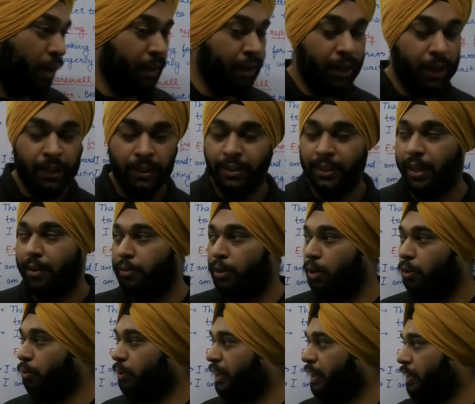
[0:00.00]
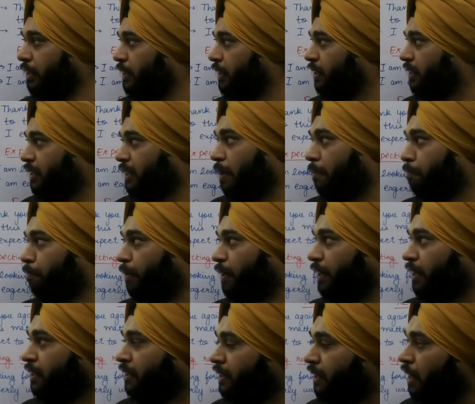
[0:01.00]
let's have a look at these templates.
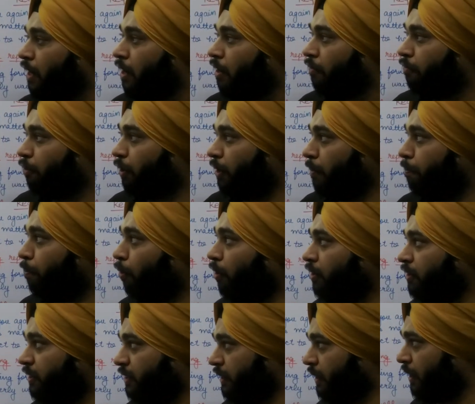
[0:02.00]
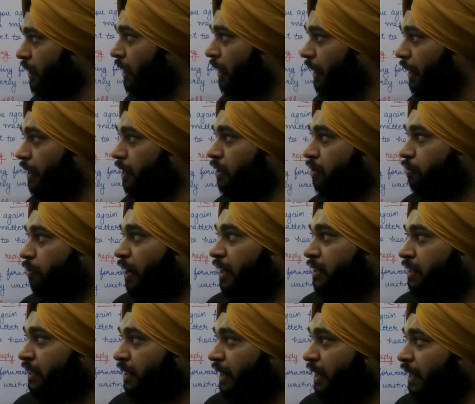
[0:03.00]
For apology, it is once
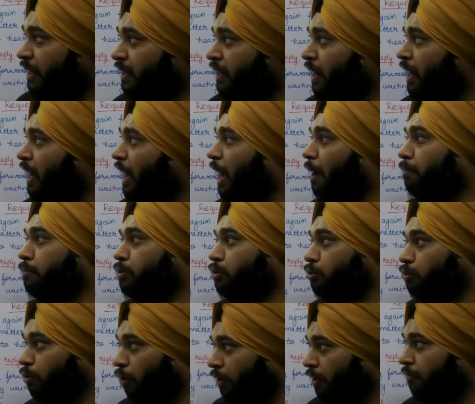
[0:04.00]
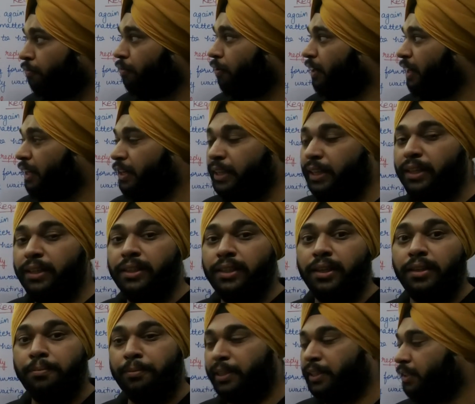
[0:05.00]
again, I'm sorry for any
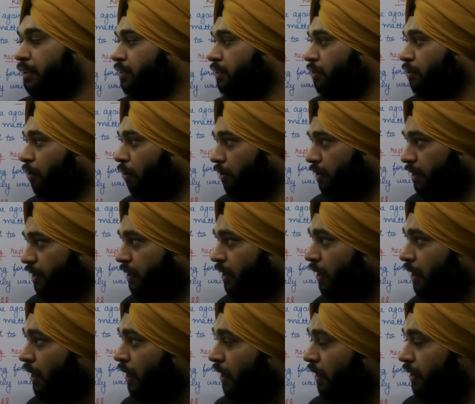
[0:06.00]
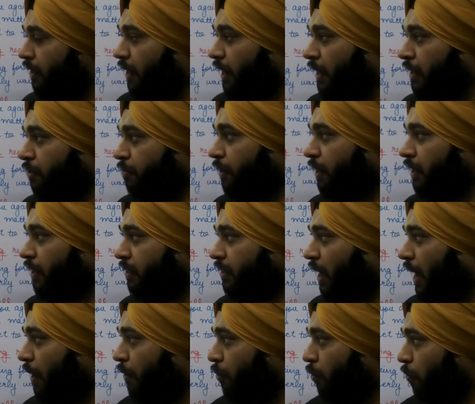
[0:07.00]
inconvenience caused. The next one is, I
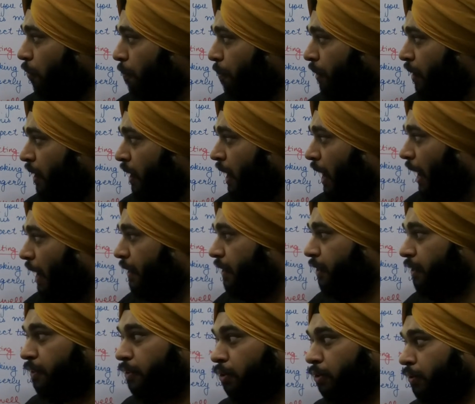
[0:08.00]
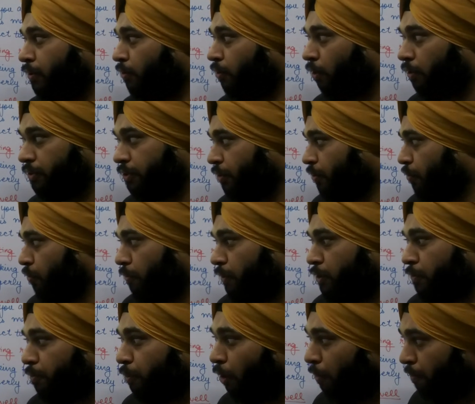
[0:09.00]
hope I did not cause you too much
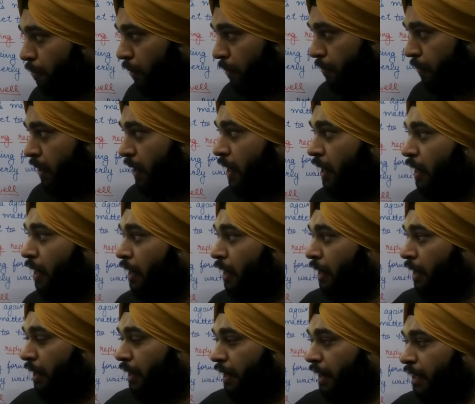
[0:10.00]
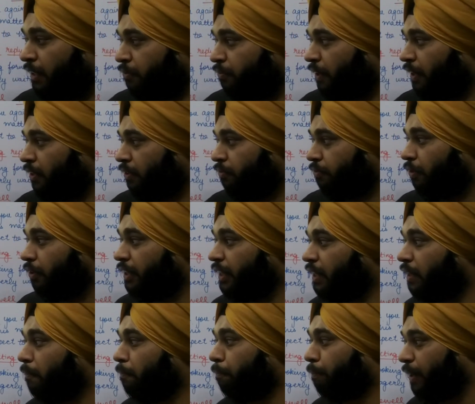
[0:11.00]
problem. Next one is for the
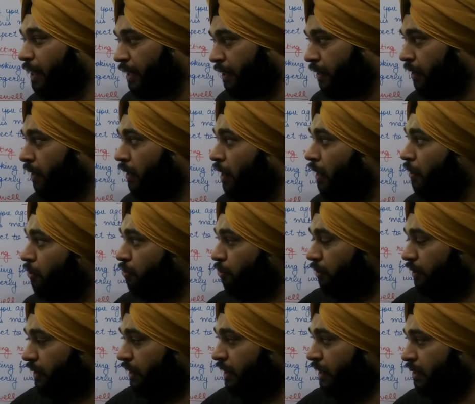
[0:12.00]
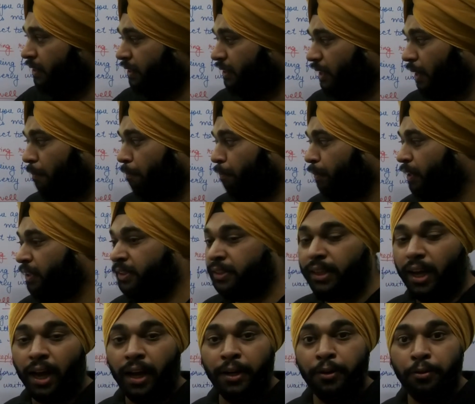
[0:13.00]
complaint. So these templates are
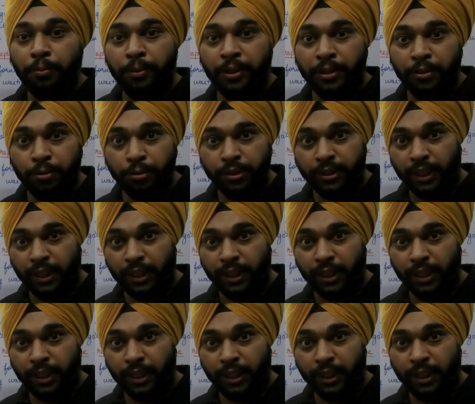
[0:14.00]
to be used at